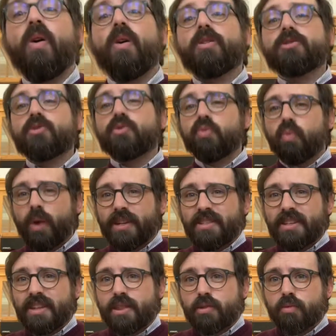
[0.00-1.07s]
All
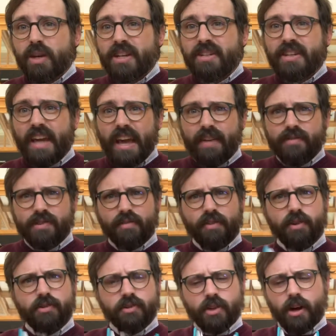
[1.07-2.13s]
23 Daves of
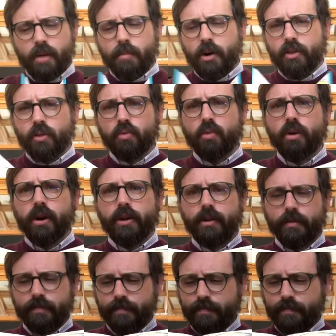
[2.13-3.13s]
hers come on the run